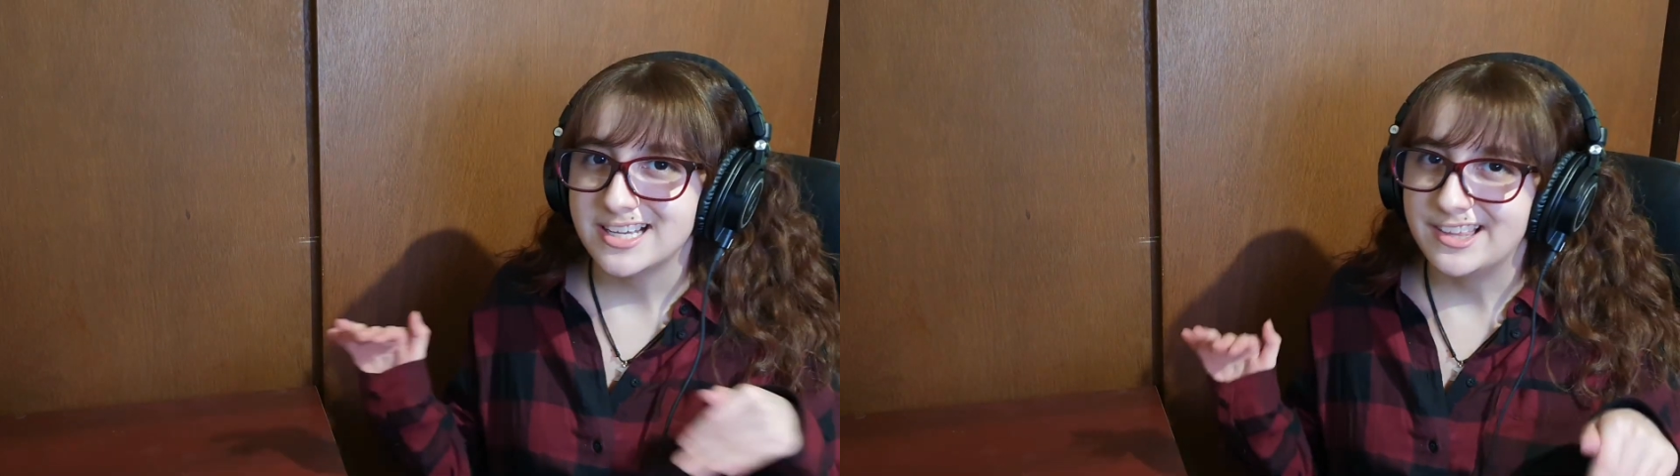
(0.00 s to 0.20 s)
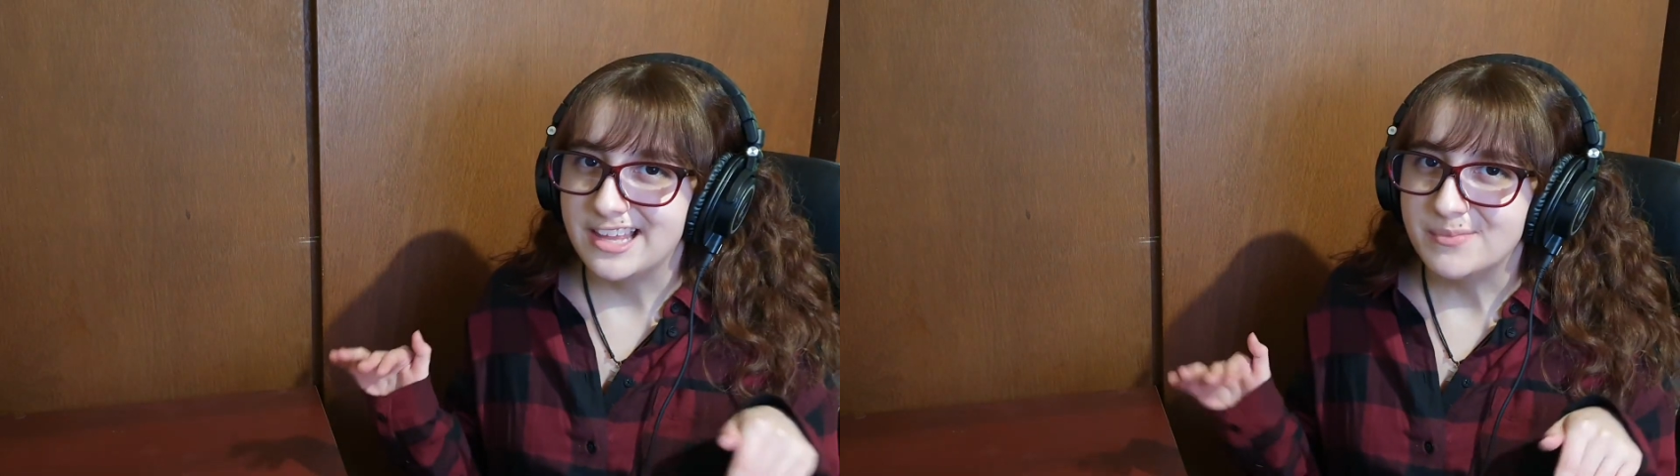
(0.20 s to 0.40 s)

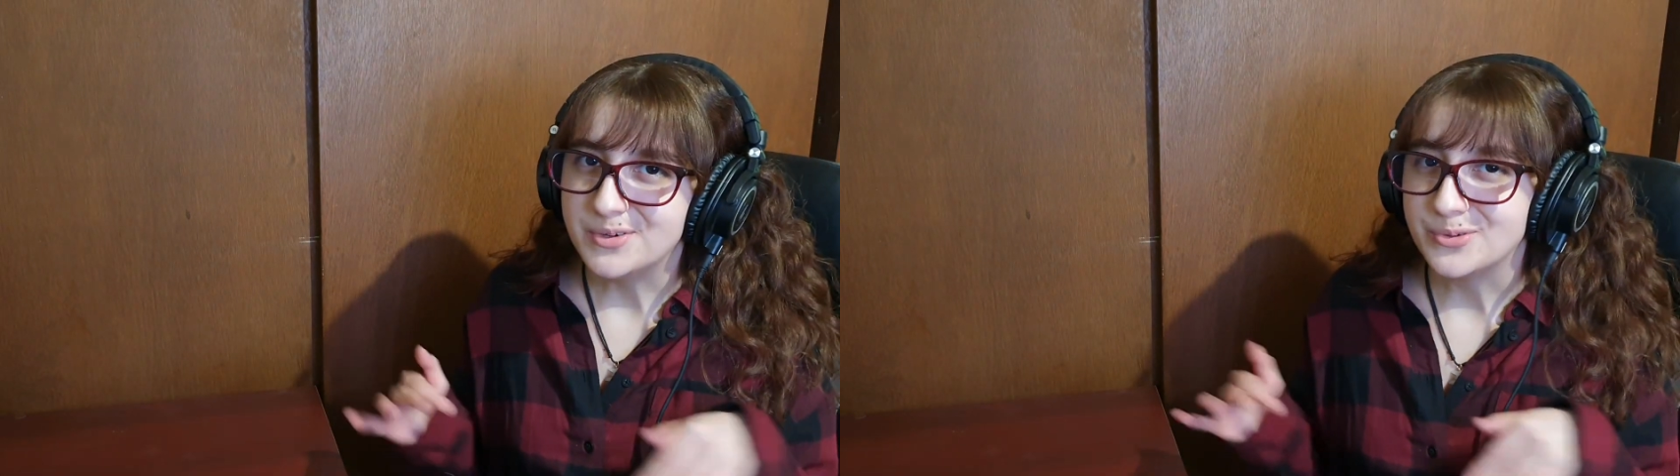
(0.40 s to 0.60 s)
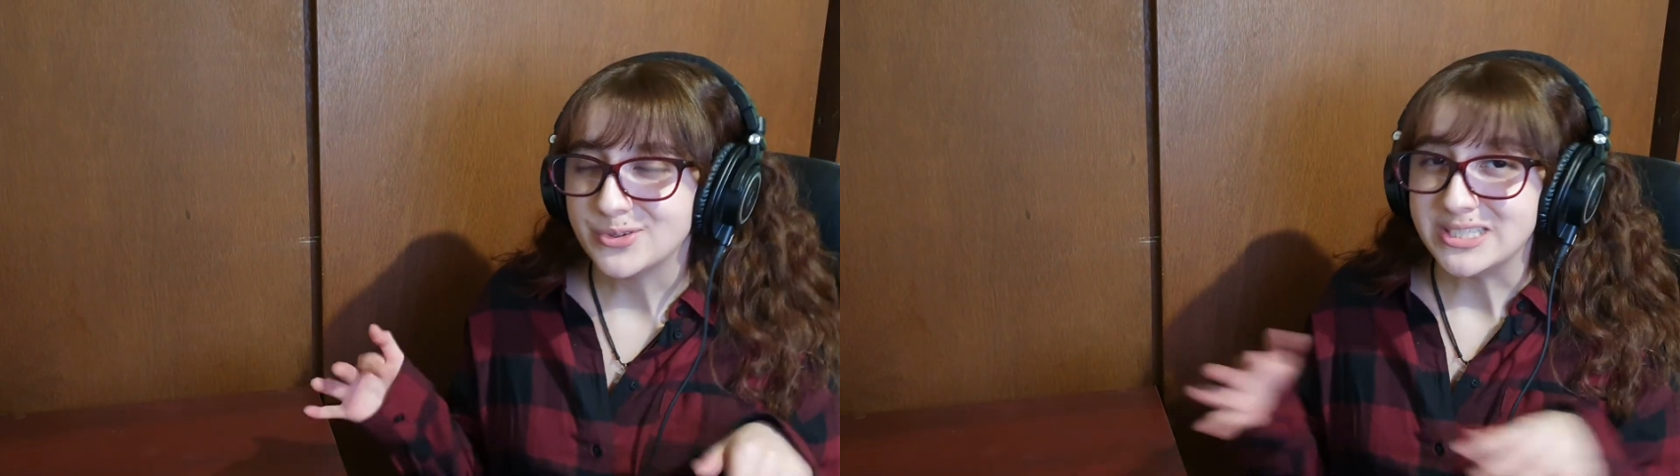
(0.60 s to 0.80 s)

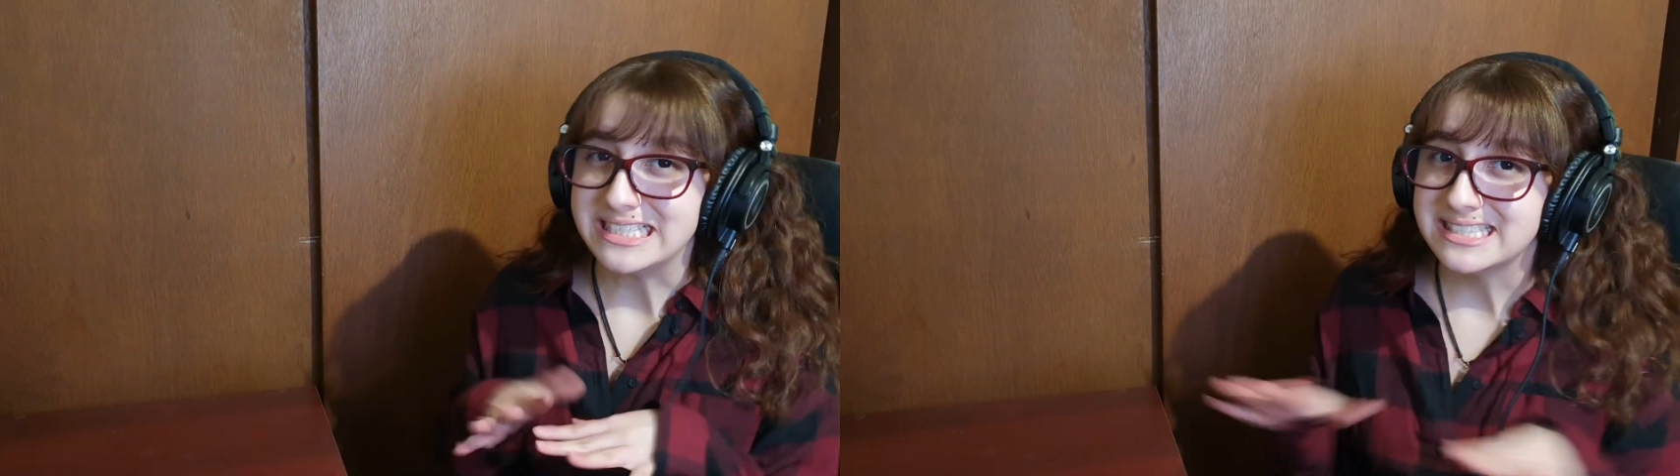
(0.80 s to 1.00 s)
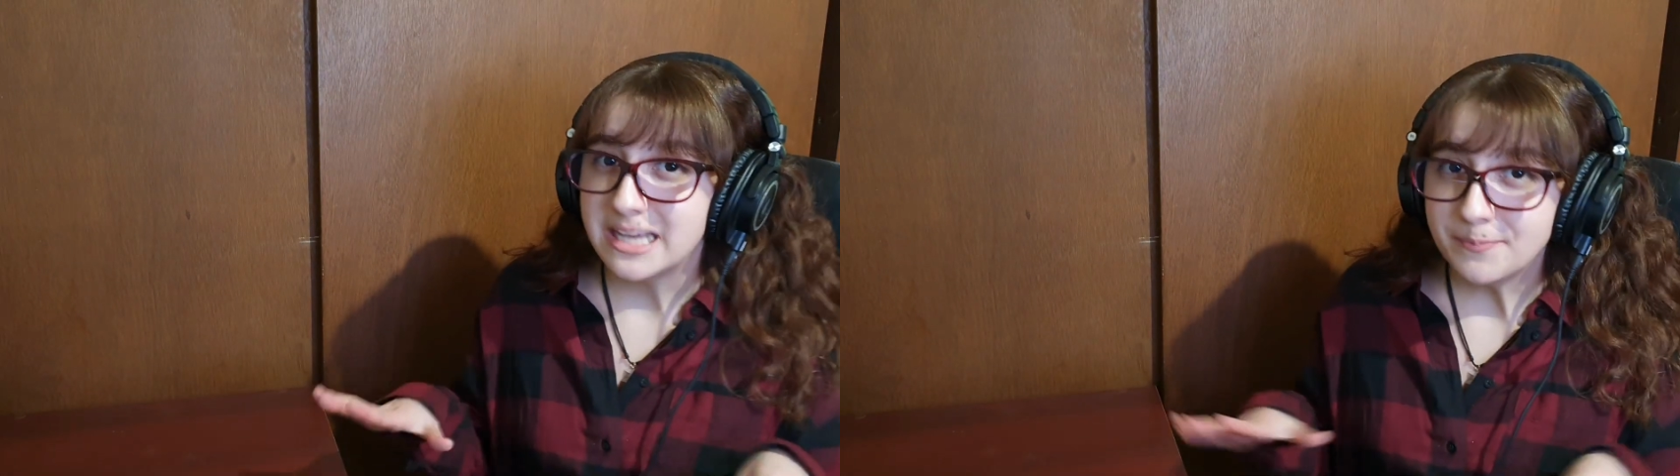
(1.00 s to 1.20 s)
Saitama were
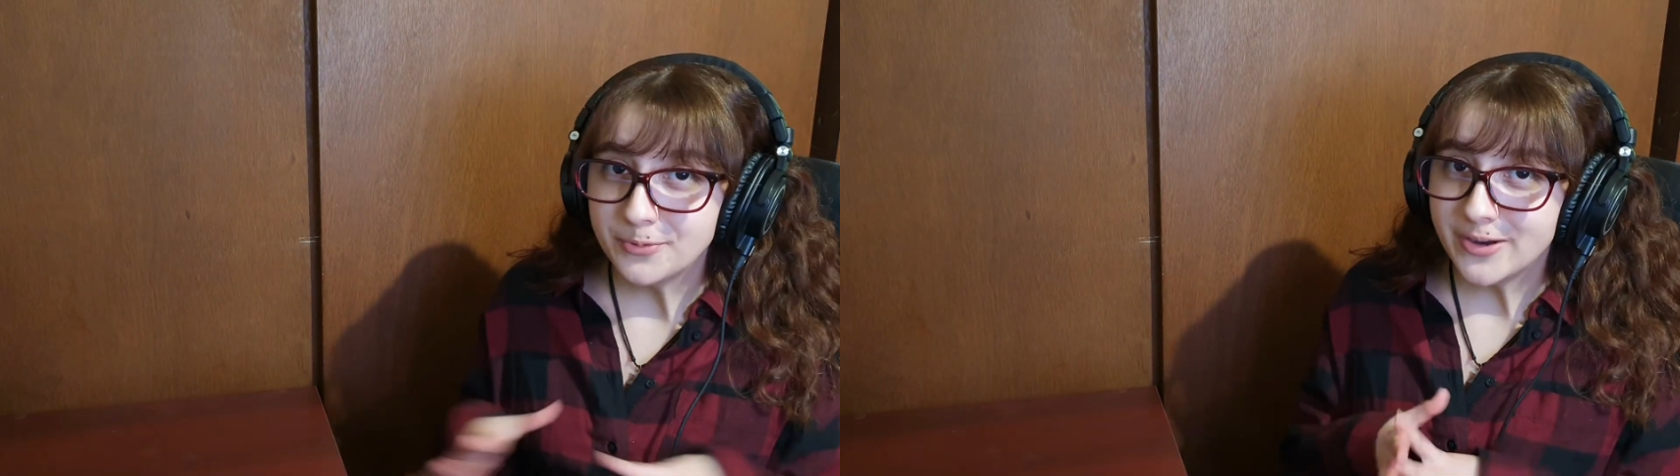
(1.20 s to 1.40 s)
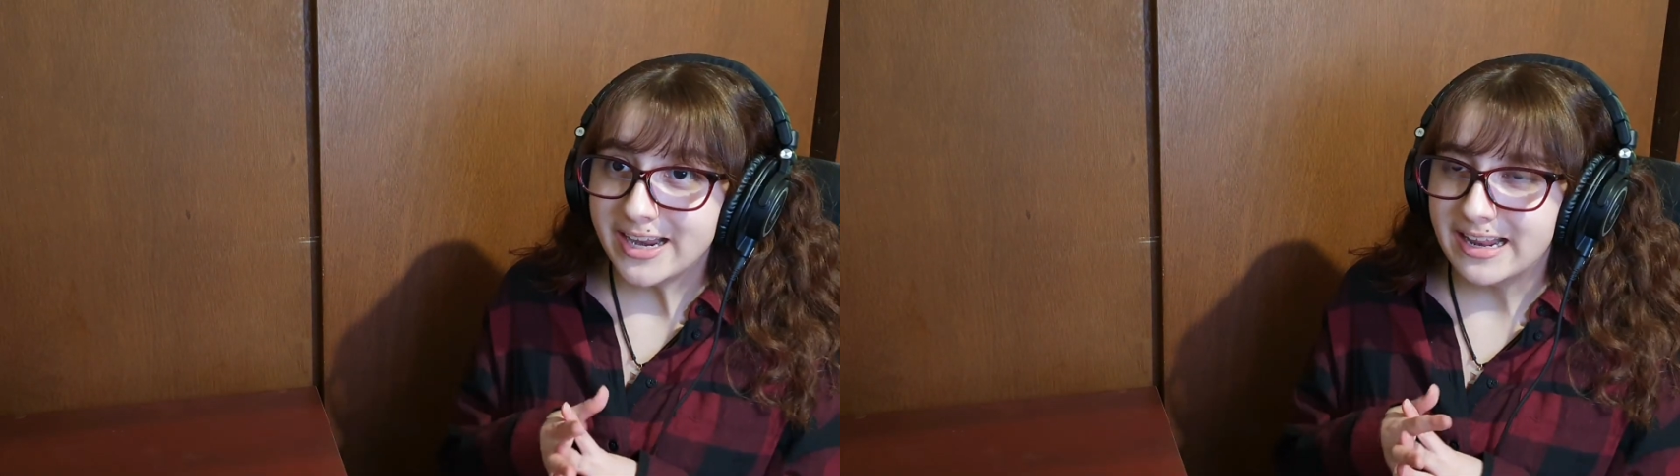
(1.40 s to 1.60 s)
going to
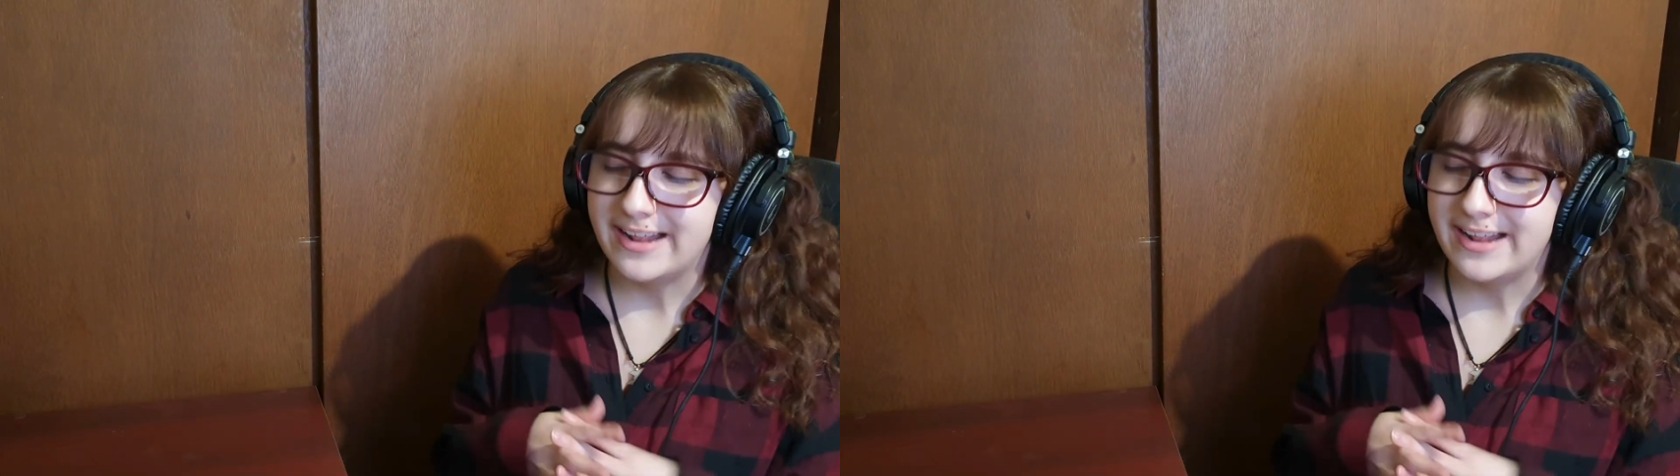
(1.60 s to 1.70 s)
separate.